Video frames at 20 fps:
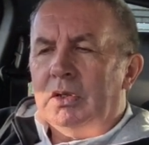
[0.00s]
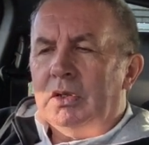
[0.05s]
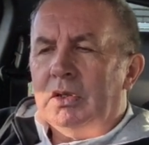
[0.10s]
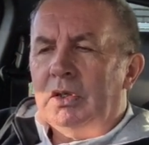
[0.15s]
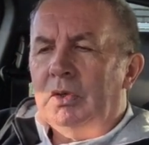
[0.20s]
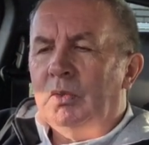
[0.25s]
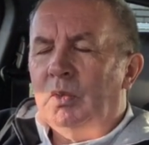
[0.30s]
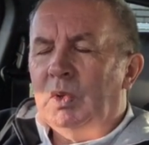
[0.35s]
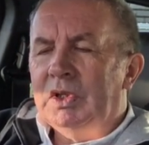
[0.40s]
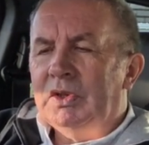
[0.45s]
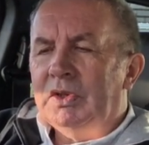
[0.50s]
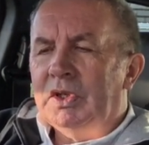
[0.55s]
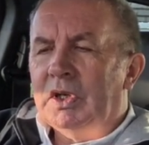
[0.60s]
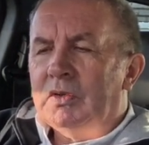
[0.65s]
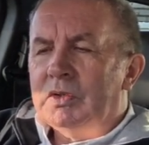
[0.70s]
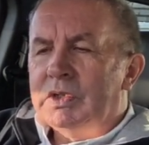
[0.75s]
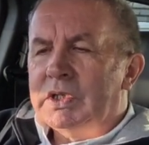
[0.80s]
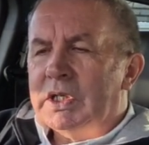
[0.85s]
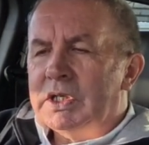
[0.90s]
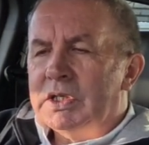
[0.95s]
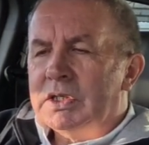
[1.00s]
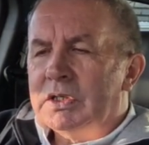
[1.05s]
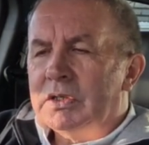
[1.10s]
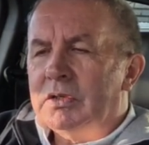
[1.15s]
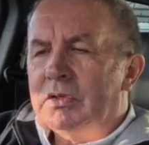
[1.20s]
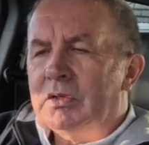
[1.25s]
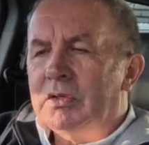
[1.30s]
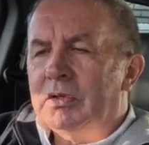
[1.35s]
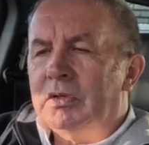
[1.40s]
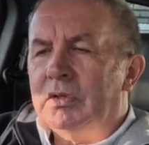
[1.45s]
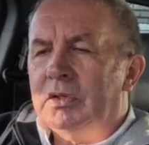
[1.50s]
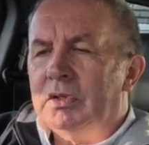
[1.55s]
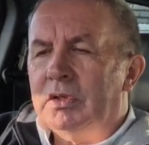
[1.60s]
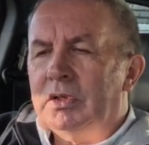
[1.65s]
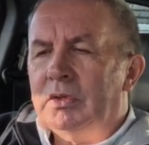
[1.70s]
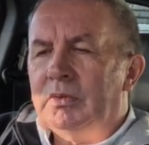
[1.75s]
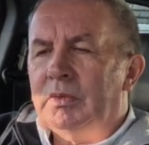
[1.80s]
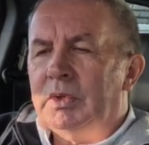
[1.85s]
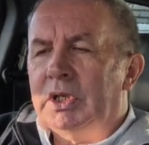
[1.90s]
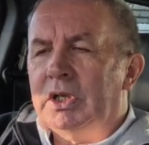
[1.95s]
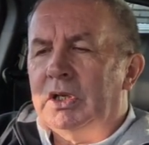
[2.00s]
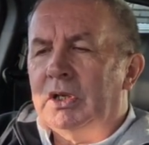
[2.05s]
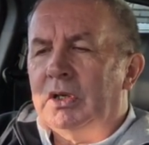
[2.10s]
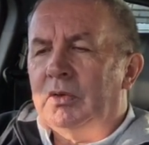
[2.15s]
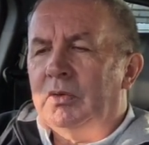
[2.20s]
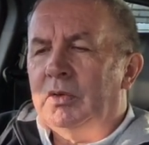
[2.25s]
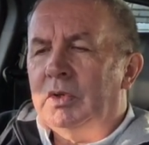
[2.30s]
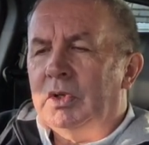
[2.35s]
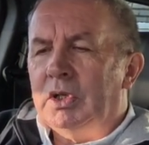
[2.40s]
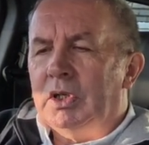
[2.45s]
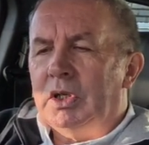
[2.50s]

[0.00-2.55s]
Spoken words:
You will notice, here we go,